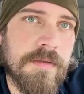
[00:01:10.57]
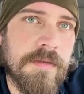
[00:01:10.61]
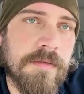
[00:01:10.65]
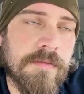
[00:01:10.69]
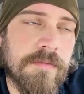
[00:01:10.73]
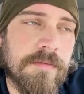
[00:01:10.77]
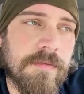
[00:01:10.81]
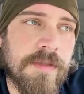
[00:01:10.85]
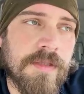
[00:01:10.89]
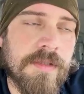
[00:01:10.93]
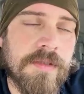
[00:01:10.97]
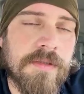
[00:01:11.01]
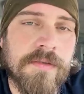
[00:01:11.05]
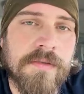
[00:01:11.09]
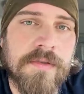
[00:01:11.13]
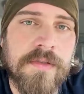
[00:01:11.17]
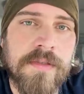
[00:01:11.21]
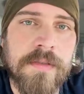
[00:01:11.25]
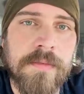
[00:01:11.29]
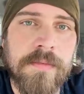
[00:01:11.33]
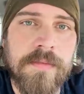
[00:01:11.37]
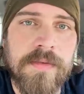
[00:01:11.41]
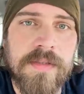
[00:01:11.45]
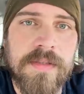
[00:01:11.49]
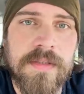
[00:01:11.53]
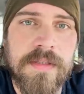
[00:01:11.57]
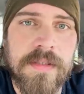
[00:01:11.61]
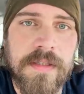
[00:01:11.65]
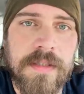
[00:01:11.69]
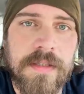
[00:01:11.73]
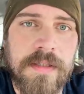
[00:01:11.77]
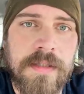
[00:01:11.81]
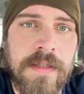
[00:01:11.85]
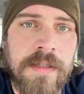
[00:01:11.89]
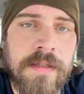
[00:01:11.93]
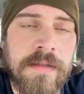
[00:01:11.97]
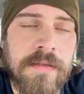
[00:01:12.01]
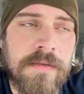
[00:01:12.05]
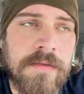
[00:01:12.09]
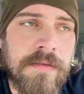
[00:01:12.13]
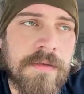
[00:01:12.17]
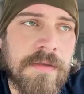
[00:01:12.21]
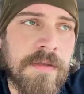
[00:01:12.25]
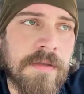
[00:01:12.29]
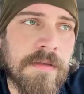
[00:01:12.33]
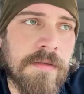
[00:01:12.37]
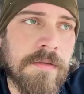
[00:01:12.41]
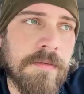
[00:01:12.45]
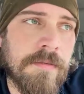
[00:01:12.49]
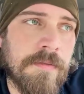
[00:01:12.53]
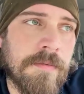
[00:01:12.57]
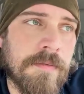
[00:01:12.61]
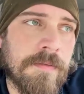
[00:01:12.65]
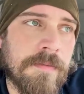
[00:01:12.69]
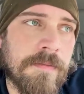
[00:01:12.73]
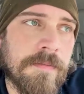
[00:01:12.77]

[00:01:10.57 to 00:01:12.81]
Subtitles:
And Richard Simmons said, hell no.